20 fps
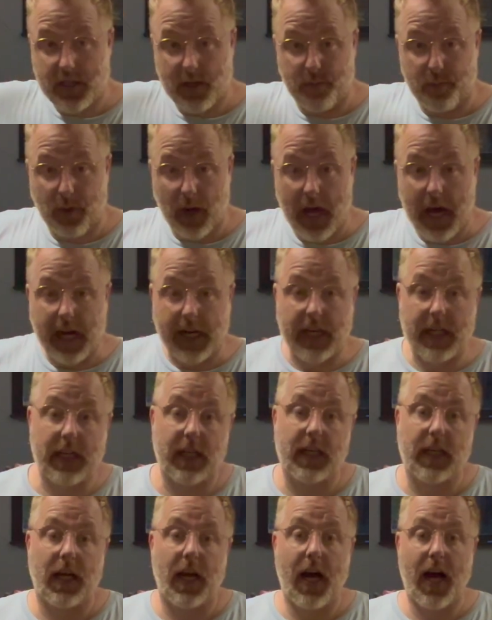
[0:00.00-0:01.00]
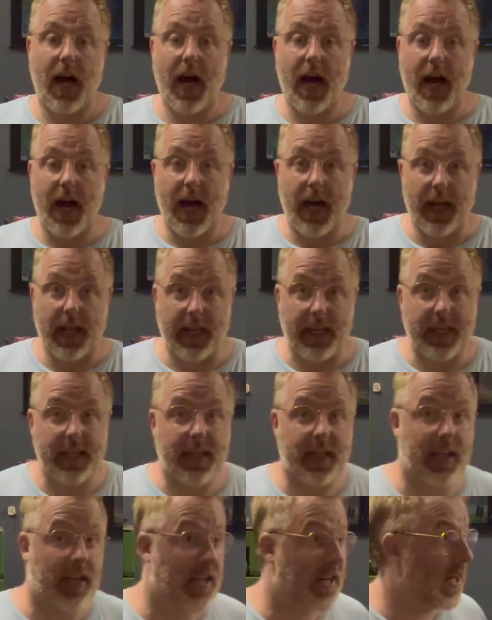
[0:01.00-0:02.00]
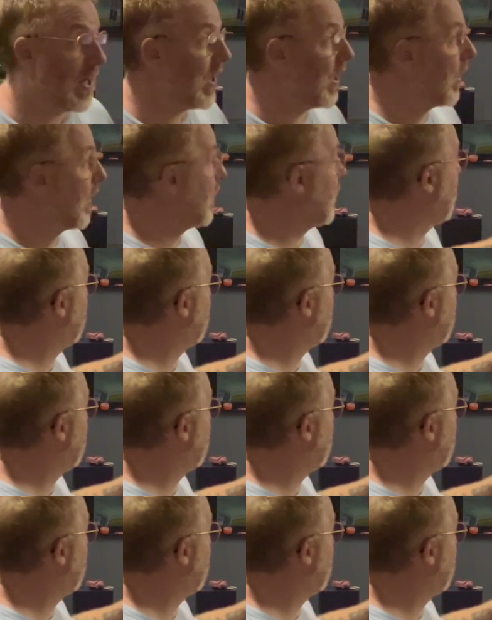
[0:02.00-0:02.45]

and black, and the